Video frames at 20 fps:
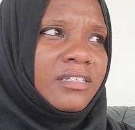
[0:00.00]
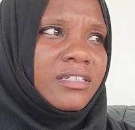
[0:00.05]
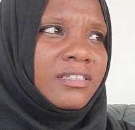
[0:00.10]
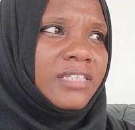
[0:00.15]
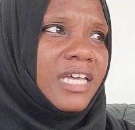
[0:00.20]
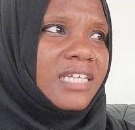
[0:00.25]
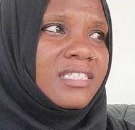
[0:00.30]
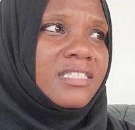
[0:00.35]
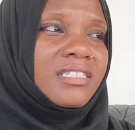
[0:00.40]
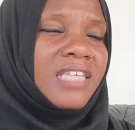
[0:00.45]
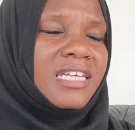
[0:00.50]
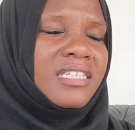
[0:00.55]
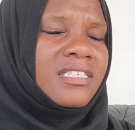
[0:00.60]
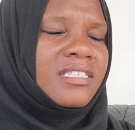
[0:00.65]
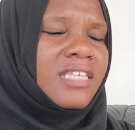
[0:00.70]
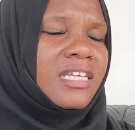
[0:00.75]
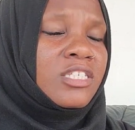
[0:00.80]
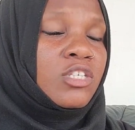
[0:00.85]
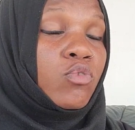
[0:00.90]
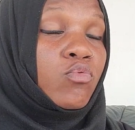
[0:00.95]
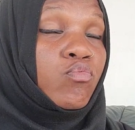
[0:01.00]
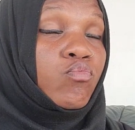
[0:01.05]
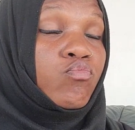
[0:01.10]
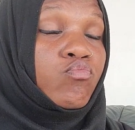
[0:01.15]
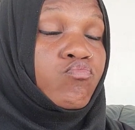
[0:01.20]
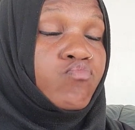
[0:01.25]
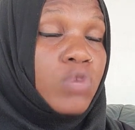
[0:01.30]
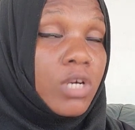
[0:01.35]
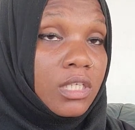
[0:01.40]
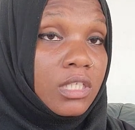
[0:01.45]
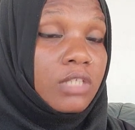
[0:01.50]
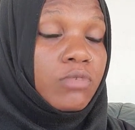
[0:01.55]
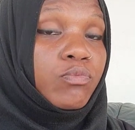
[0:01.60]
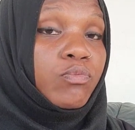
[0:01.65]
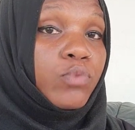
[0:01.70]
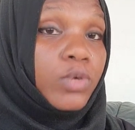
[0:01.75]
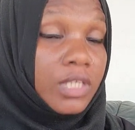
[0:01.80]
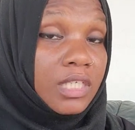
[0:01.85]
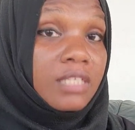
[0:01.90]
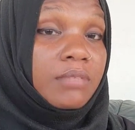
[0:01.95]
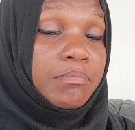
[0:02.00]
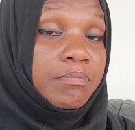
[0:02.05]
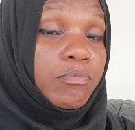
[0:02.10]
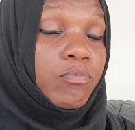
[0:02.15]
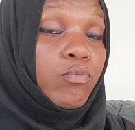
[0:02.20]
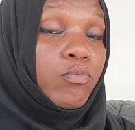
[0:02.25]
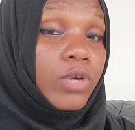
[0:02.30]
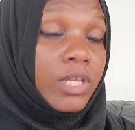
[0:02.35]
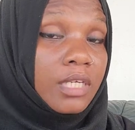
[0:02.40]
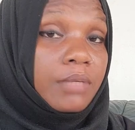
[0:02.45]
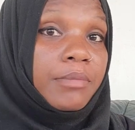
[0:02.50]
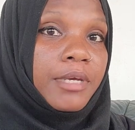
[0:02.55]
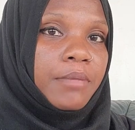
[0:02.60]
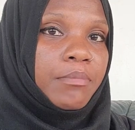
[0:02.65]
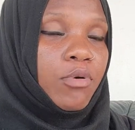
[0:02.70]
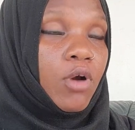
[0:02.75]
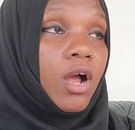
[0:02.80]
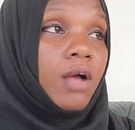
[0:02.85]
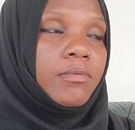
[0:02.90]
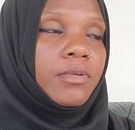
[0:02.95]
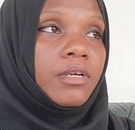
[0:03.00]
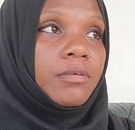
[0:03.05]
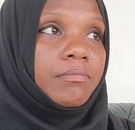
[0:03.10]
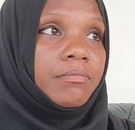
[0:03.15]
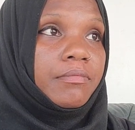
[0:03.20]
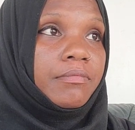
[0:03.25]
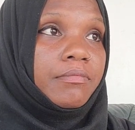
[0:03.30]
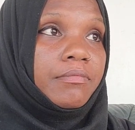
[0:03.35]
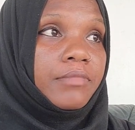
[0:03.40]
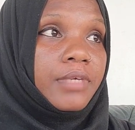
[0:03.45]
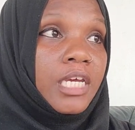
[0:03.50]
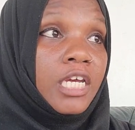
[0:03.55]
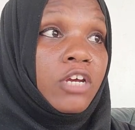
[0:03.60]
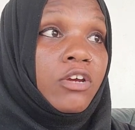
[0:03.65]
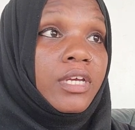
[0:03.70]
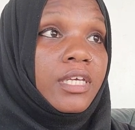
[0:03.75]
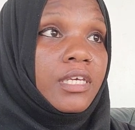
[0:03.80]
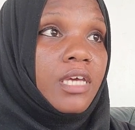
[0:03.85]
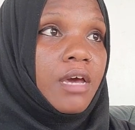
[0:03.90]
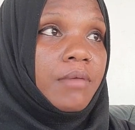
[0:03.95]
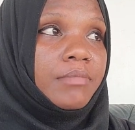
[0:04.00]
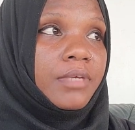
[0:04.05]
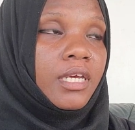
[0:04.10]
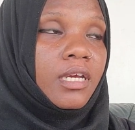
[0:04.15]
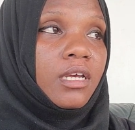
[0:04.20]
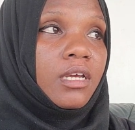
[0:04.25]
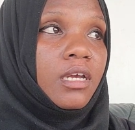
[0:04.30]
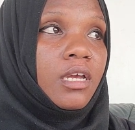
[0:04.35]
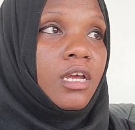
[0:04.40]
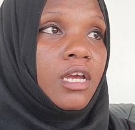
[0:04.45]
that's that's that's a really really really big problem here in gambia